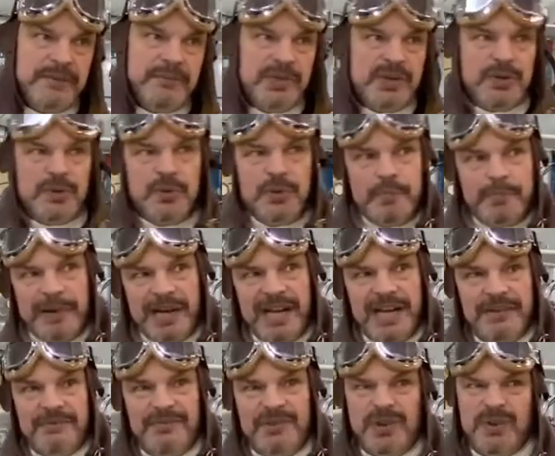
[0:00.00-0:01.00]
We could
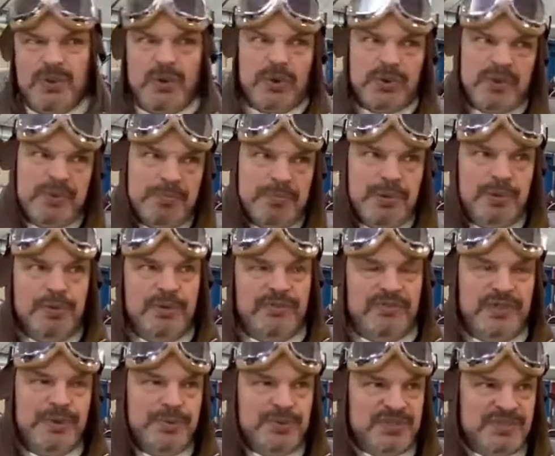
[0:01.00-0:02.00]
buy we got to build a
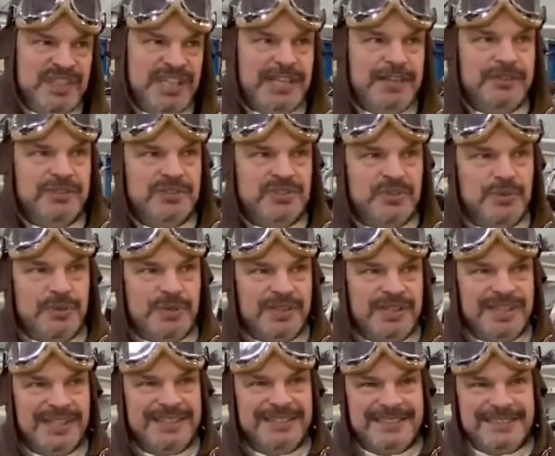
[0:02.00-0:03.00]
few second
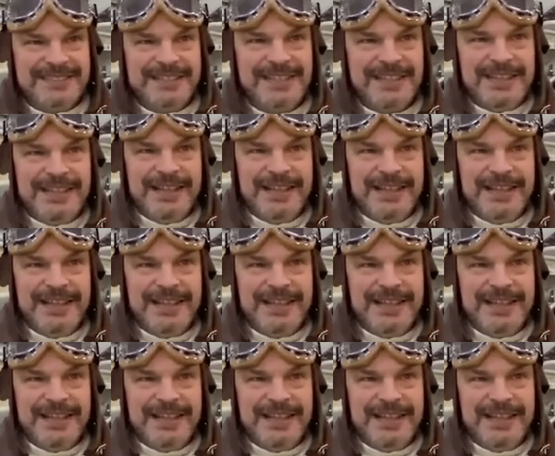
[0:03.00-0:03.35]
sortings